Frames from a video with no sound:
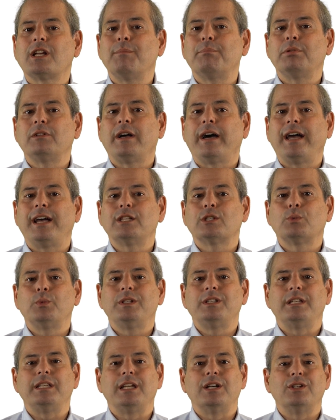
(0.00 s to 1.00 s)
compliance
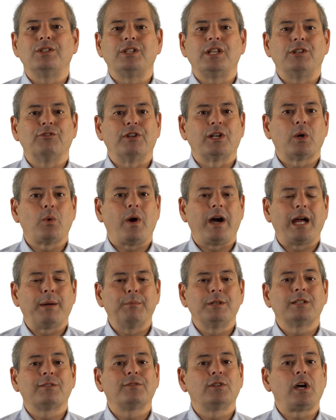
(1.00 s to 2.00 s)
with DOT
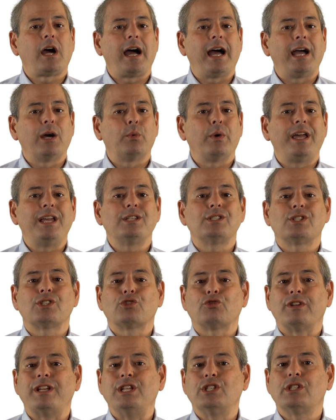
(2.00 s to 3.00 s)
requirements for highways,
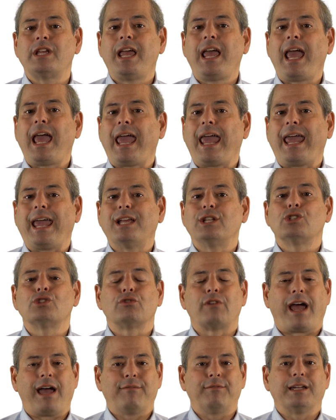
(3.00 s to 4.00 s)
streets, and
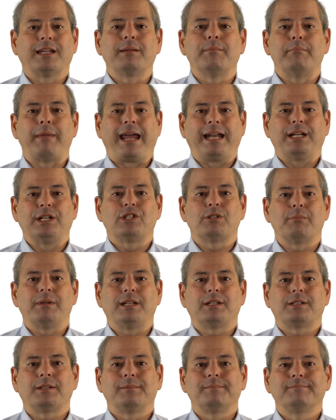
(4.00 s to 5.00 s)
traffic
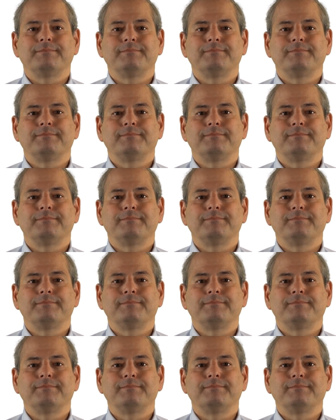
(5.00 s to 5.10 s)
management.